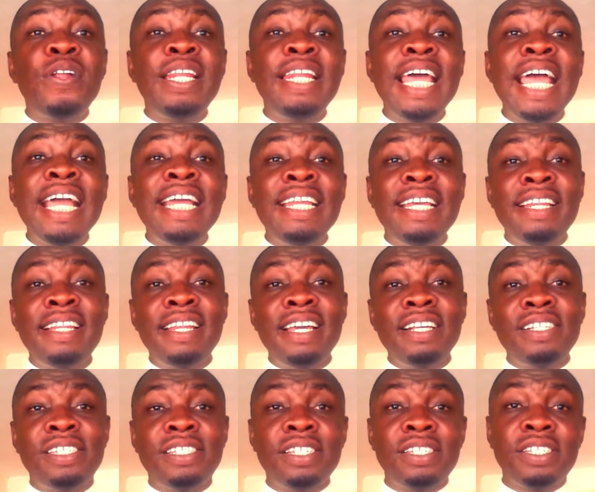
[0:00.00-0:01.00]

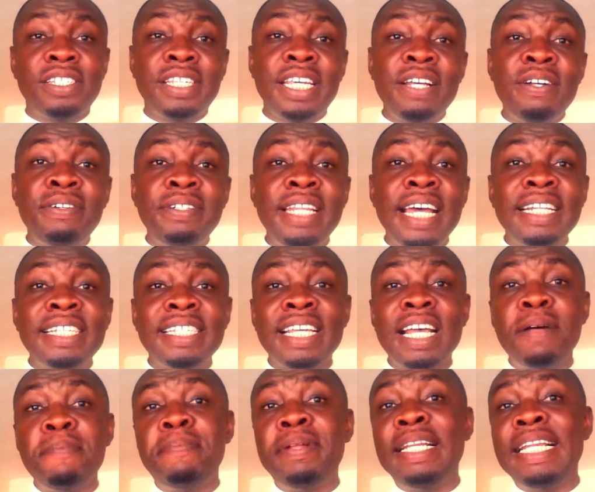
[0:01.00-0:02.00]
learning is a skill that
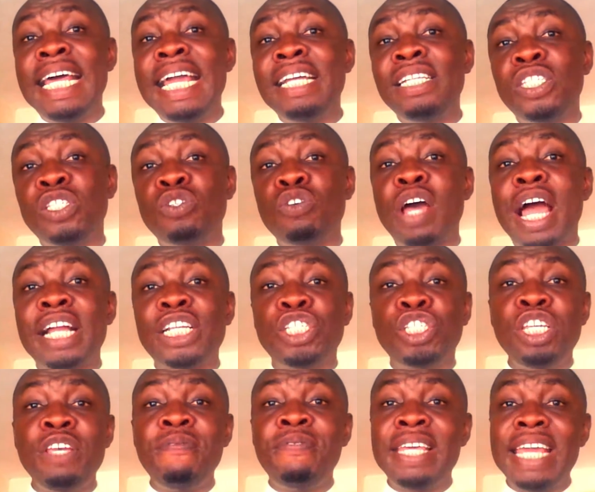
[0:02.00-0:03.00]
can be learned to
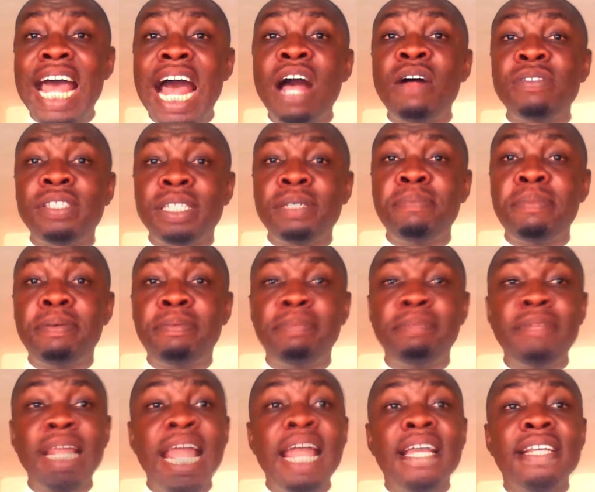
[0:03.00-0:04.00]
achieve the
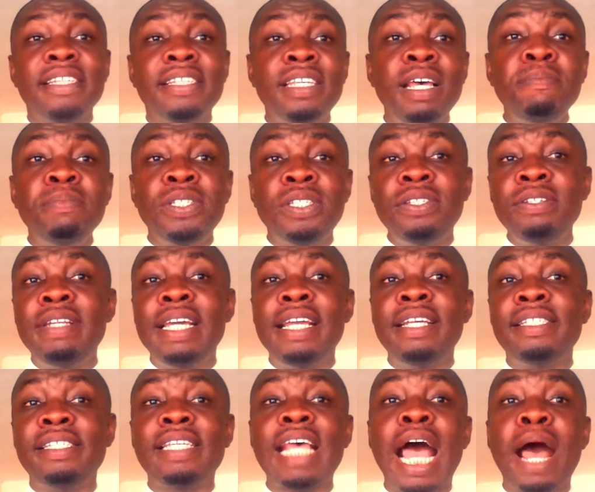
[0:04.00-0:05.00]
optimum. Some
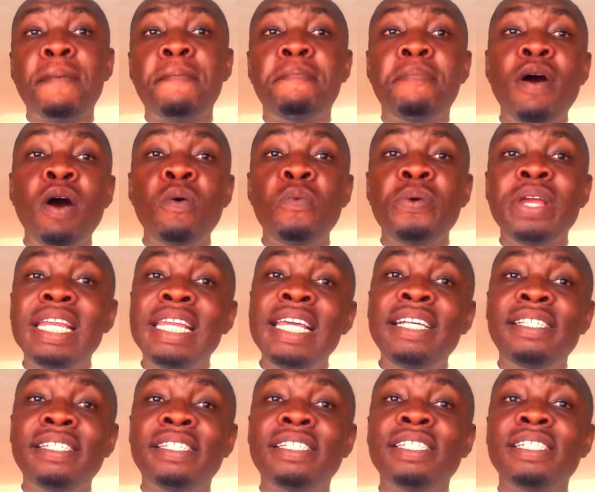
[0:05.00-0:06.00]
students are born with
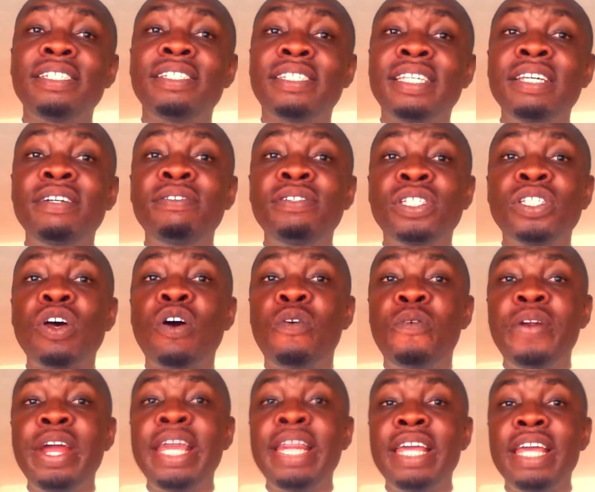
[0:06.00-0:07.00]
these skills
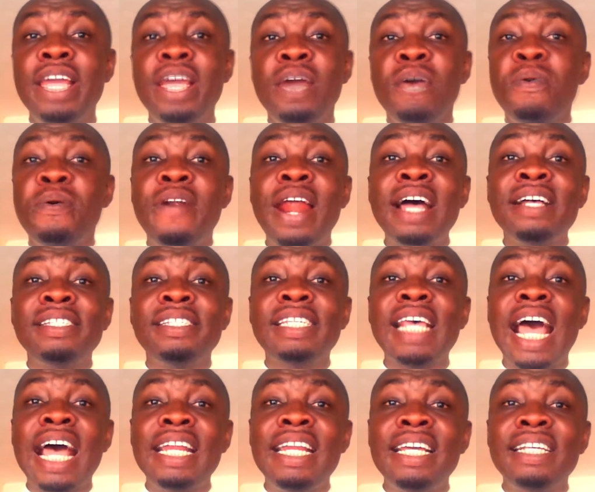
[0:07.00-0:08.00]
already,
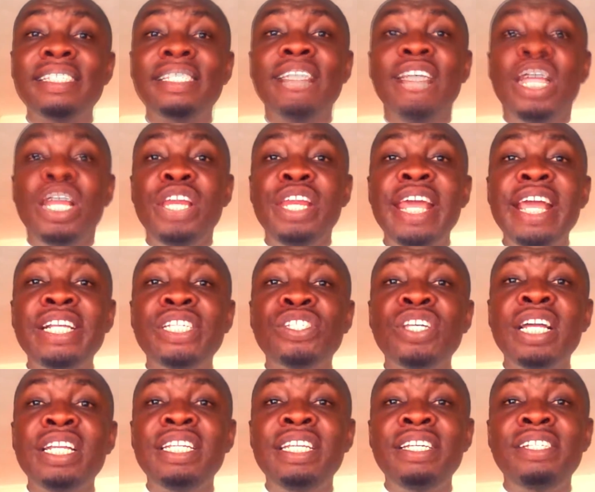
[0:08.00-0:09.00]
whereas others
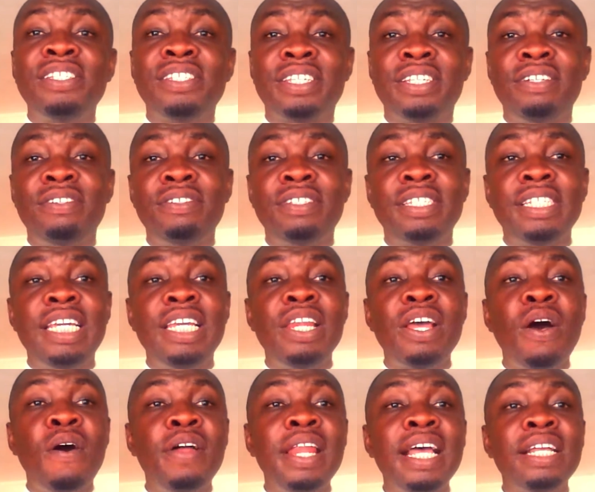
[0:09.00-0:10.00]
nurture these skills
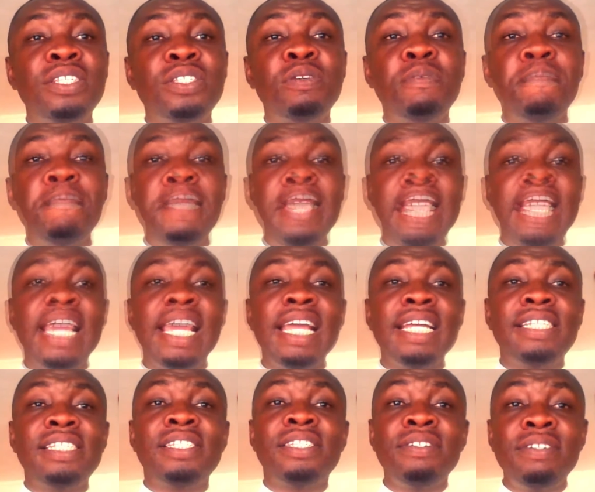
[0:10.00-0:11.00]
in order to make
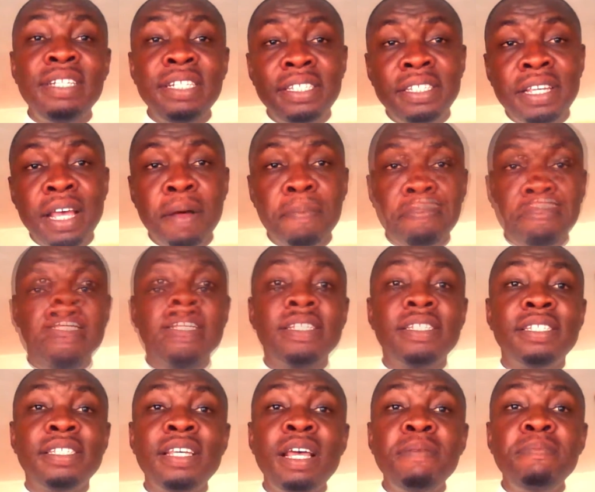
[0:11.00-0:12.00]
it to the top.
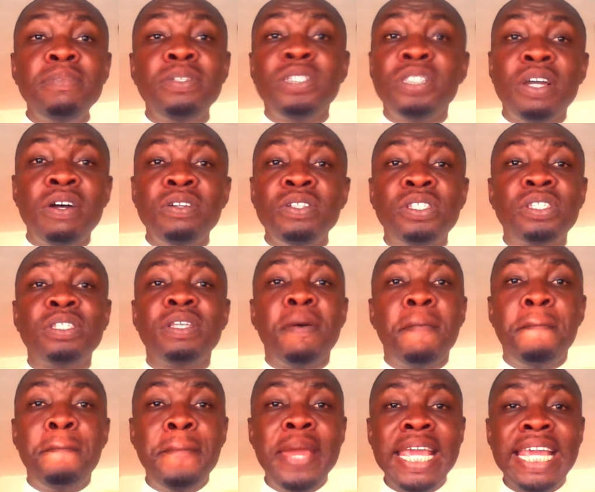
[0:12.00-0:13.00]
Some
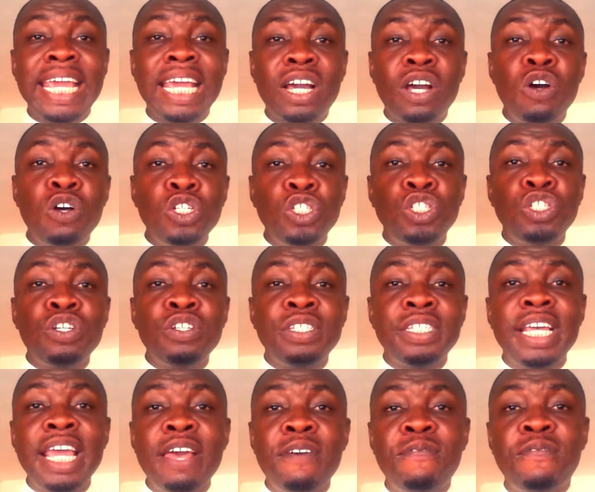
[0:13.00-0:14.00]
don't make a
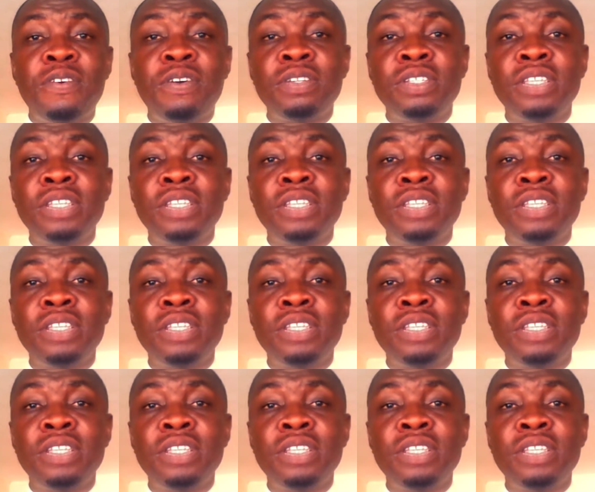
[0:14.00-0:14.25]
conscious effort